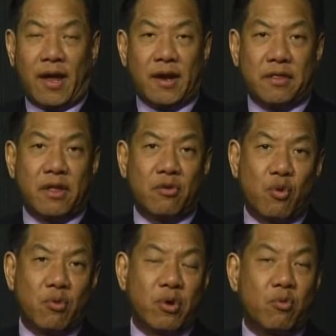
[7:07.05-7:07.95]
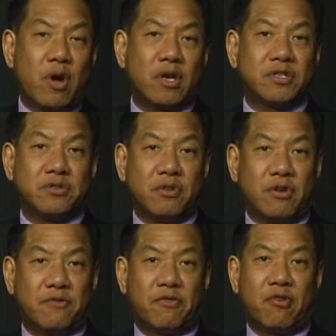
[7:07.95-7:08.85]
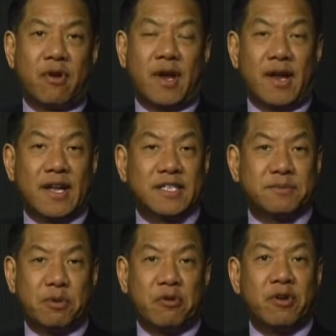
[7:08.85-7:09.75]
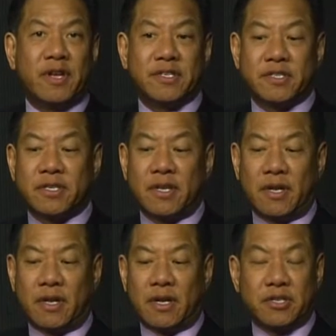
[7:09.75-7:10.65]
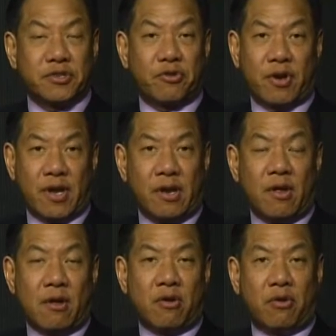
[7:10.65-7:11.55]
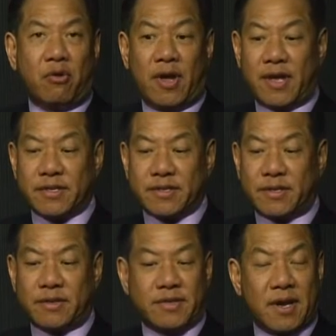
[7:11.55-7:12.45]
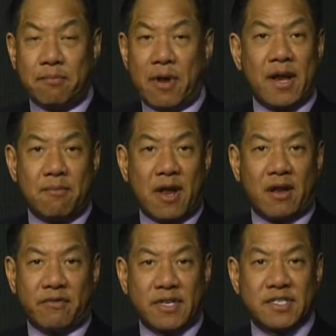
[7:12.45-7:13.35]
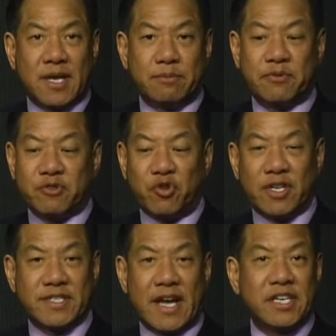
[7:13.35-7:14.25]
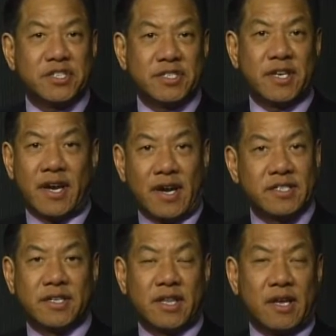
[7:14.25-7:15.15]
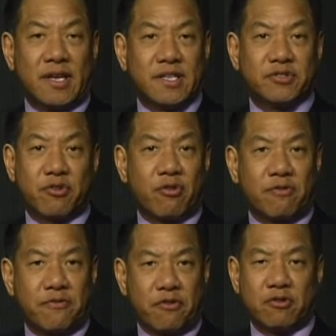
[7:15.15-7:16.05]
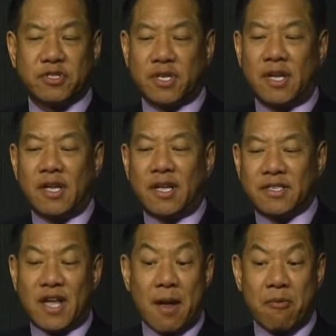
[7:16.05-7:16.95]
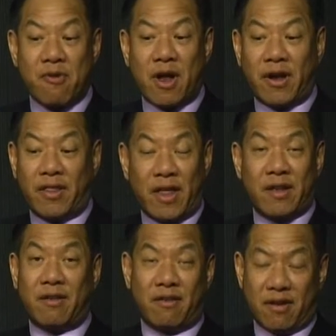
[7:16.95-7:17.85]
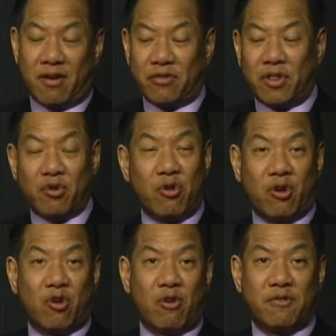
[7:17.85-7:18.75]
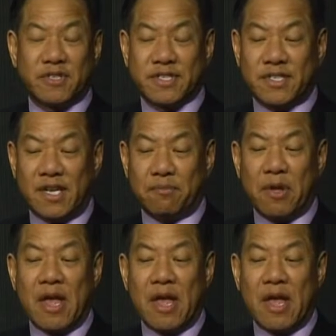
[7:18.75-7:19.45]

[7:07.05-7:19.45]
And I think one would want to look for an experienced attorney who has done many of these types of transactions, and it isn't his or her first time around, and that the learning curve is steep.